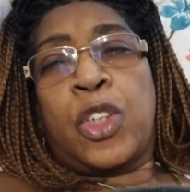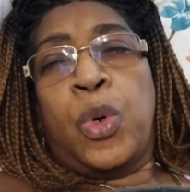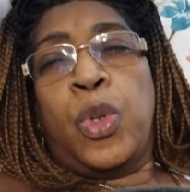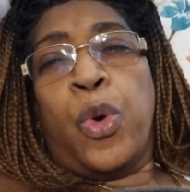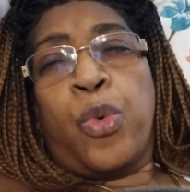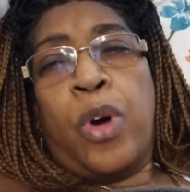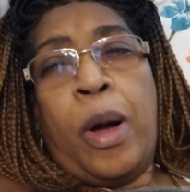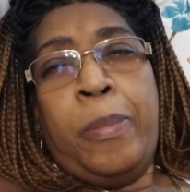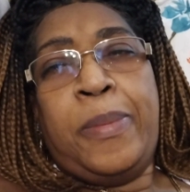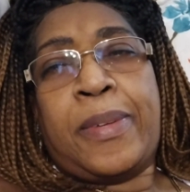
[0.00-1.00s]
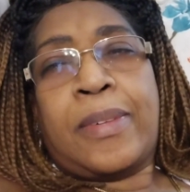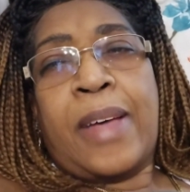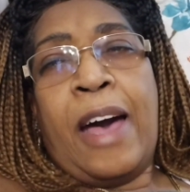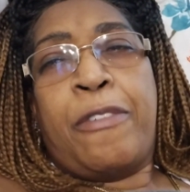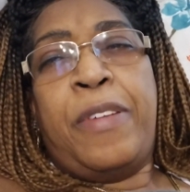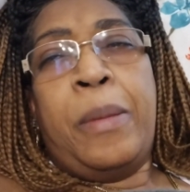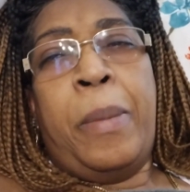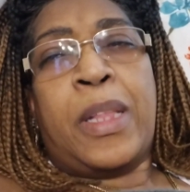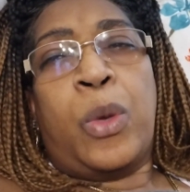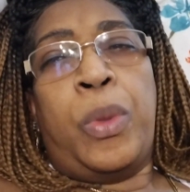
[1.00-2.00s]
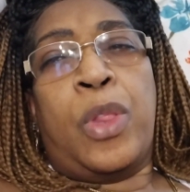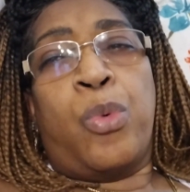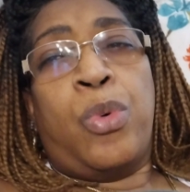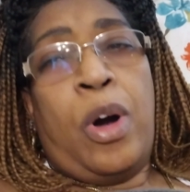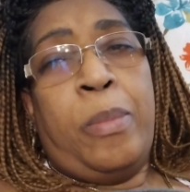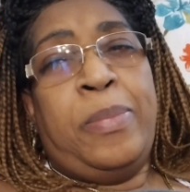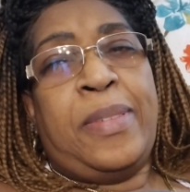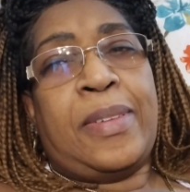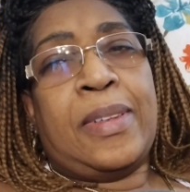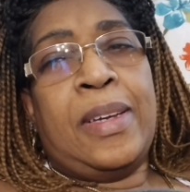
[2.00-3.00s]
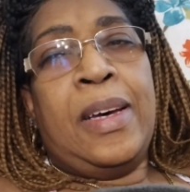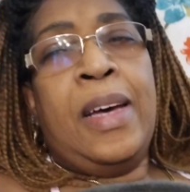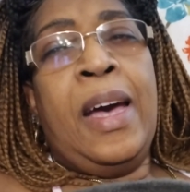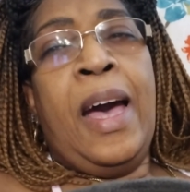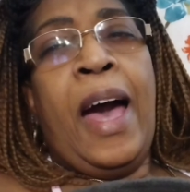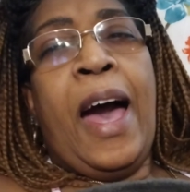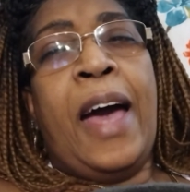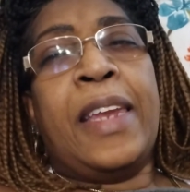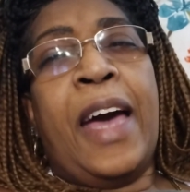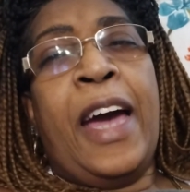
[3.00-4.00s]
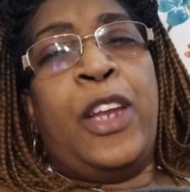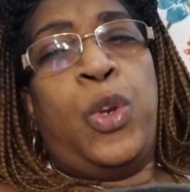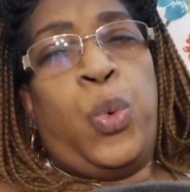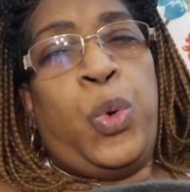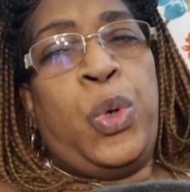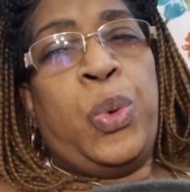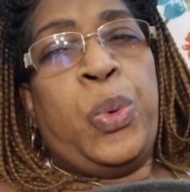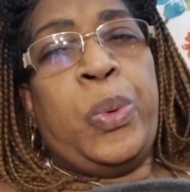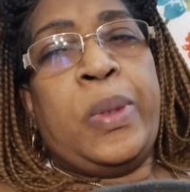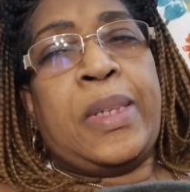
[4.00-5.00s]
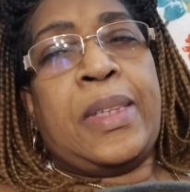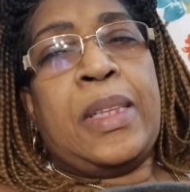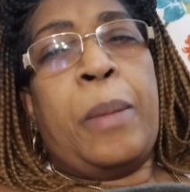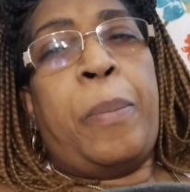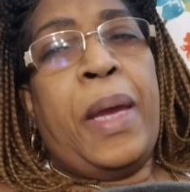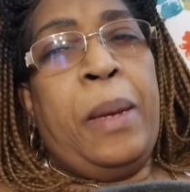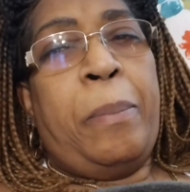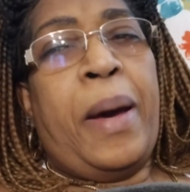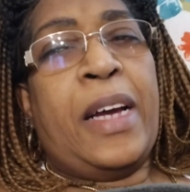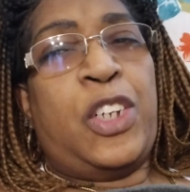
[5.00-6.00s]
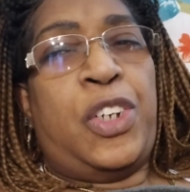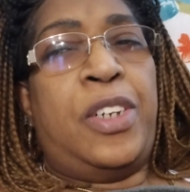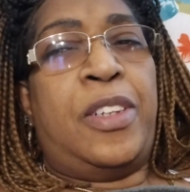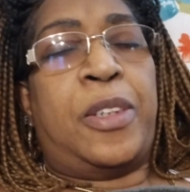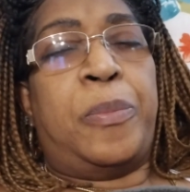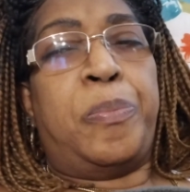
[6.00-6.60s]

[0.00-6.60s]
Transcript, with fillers: So the rubs, I feel better with the rubs and I do use the paint patches